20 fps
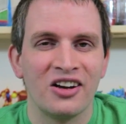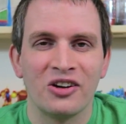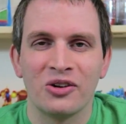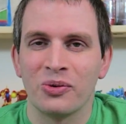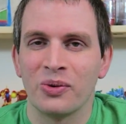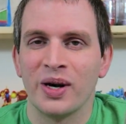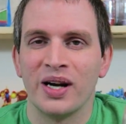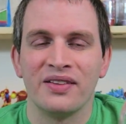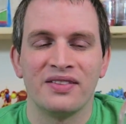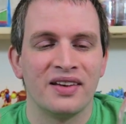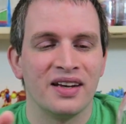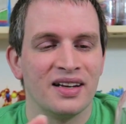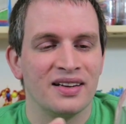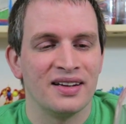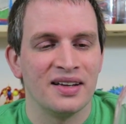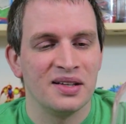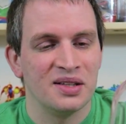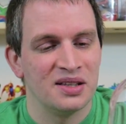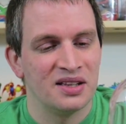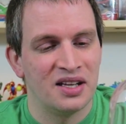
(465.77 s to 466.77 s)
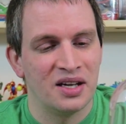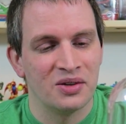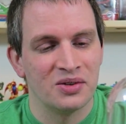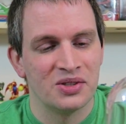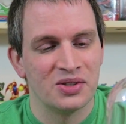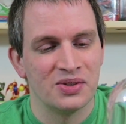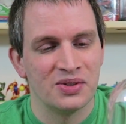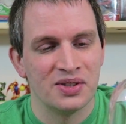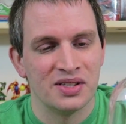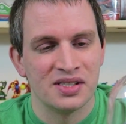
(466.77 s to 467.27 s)
Great thing they're
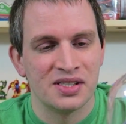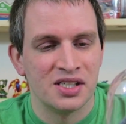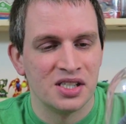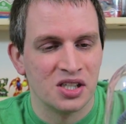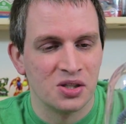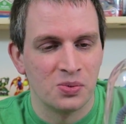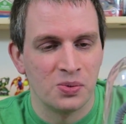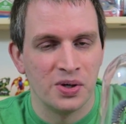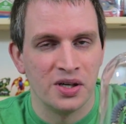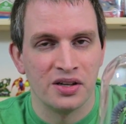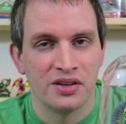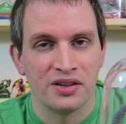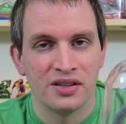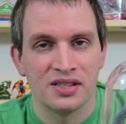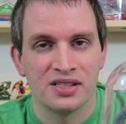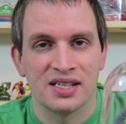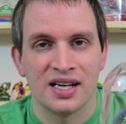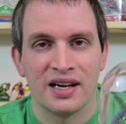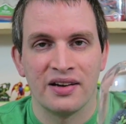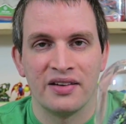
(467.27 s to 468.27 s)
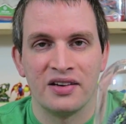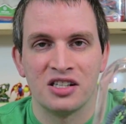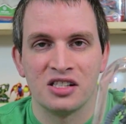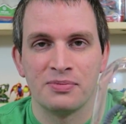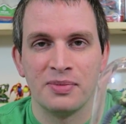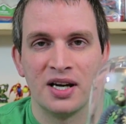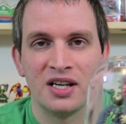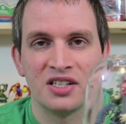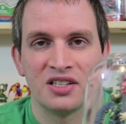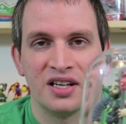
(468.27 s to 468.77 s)
doing this year with Skylanders
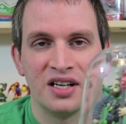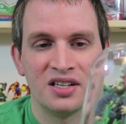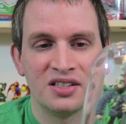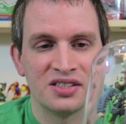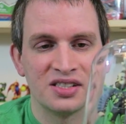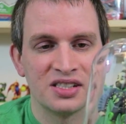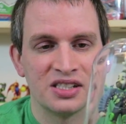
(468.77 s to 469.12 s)
Imaginators.